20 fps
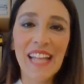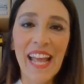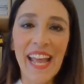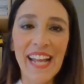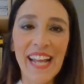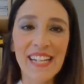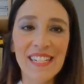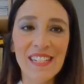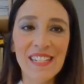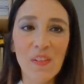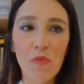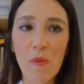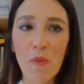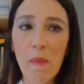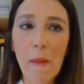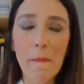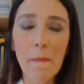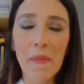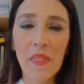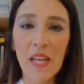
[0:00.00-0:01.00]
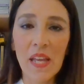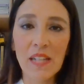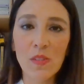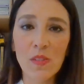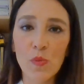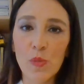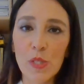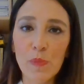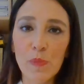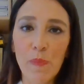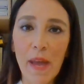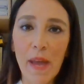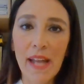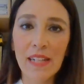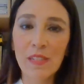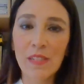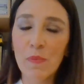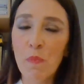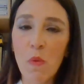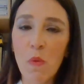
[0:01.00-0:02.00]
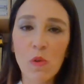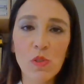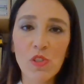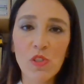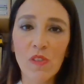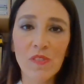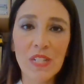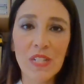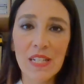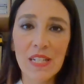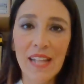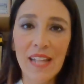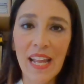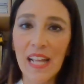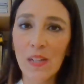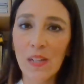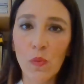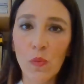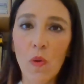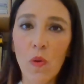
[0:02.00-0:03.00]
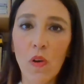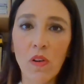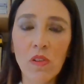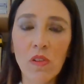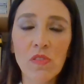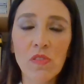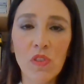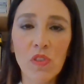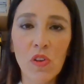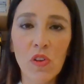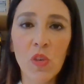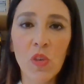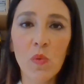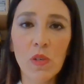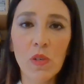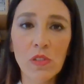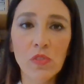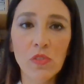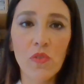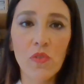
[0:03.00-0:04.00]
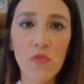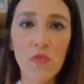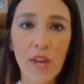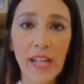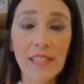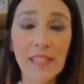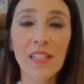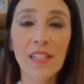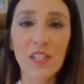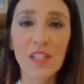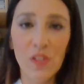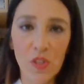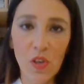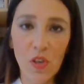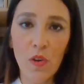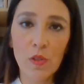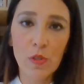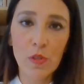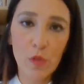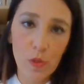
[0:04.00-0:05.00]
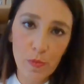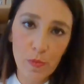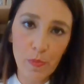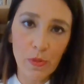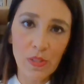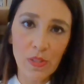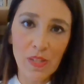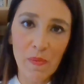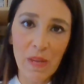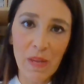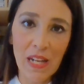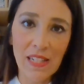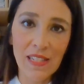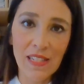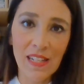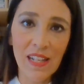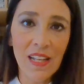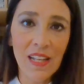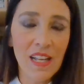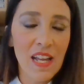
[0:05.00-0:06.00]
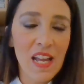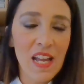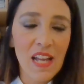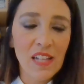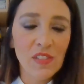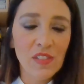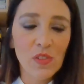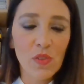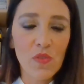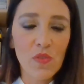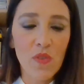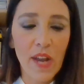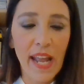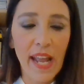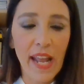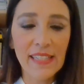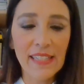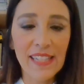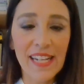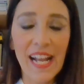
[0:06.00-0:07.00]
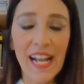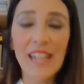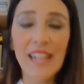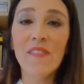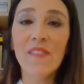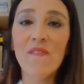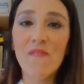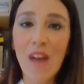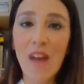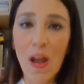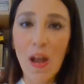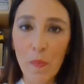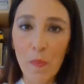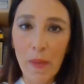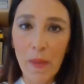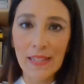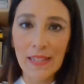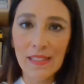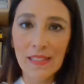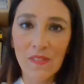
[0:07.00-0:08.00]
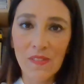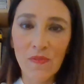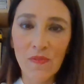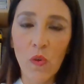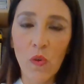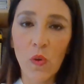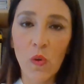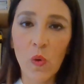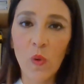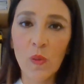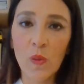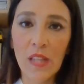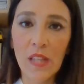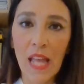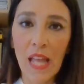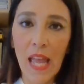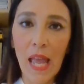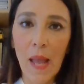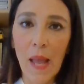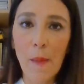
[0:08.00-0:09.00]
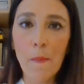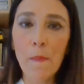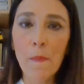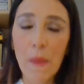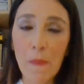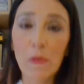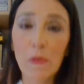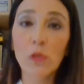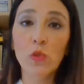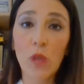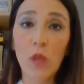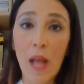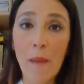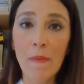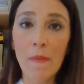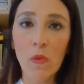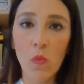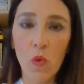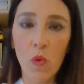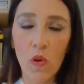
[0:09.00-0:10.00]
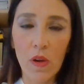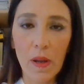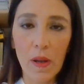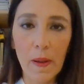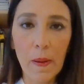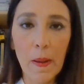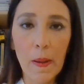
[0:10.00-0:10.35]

And remember that we spend most of the day at work, so you want to create, and it's your responsibility to create a nice environment for the people to come and work.